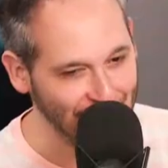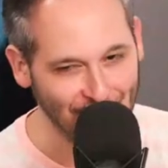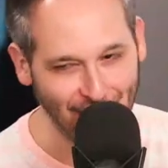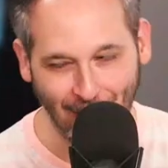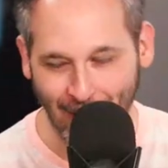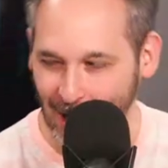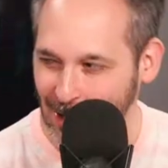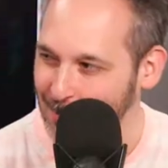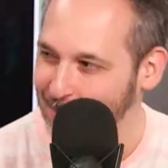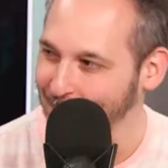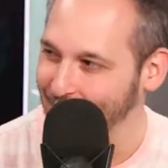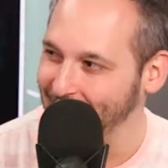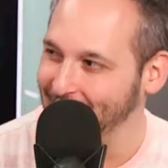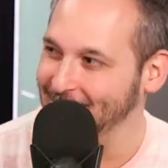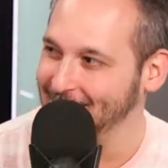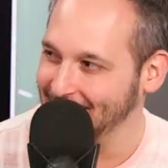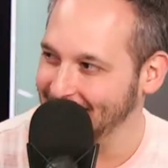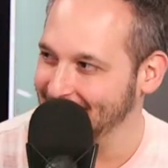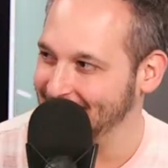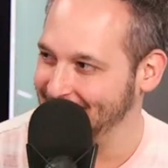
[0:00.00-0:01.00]
should all
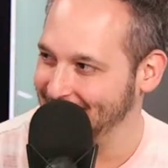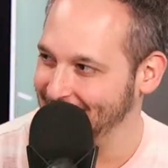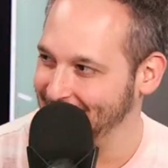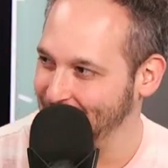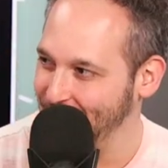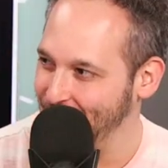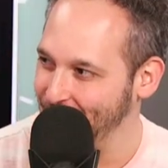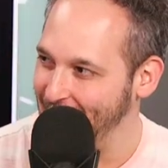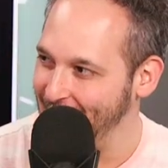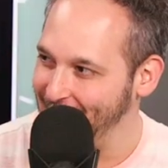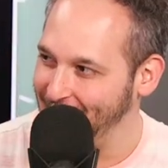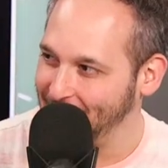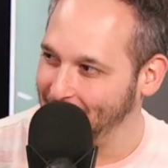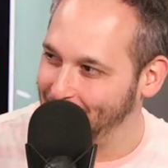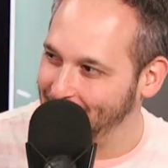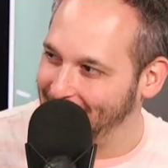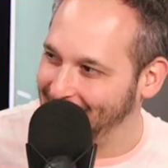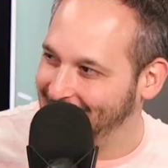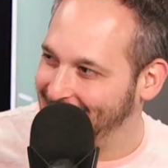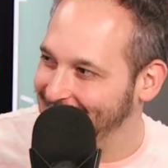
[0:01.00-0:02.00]
bring dates and go have like a
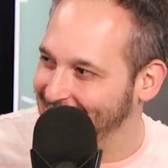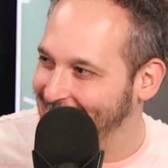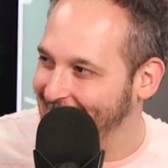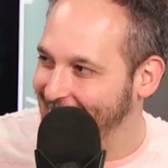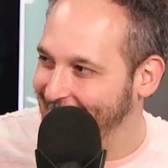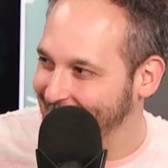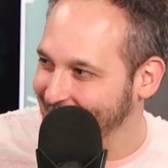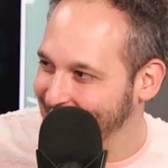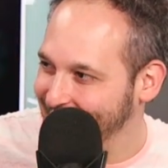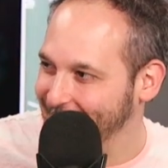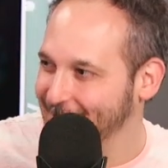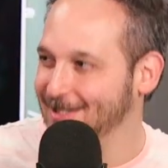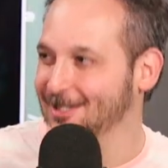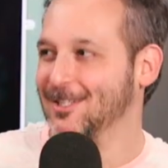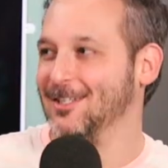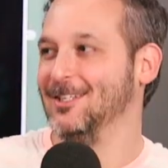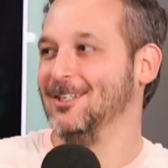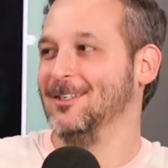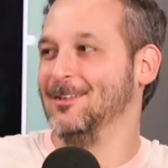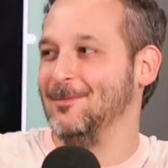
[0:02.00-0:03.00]
big Collider.
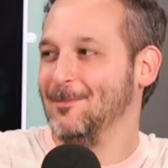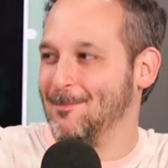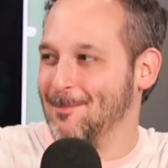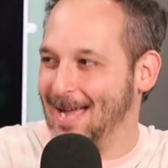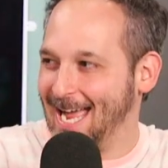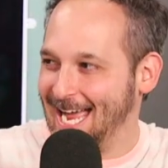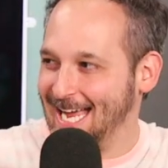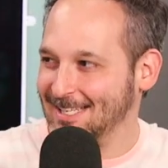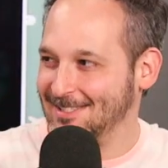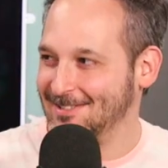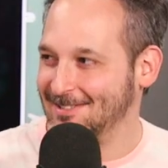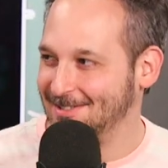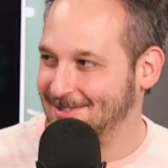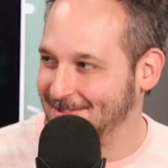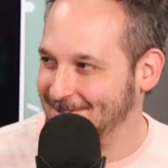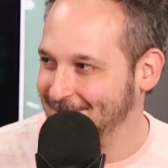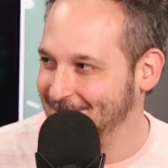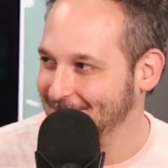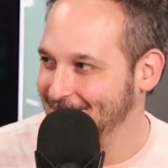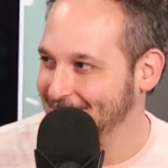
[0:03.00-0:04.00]
I would love that
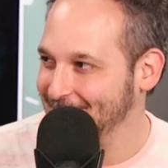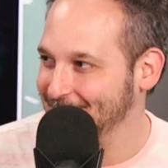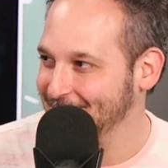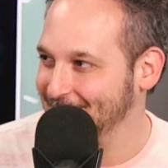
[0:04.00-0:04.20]
to go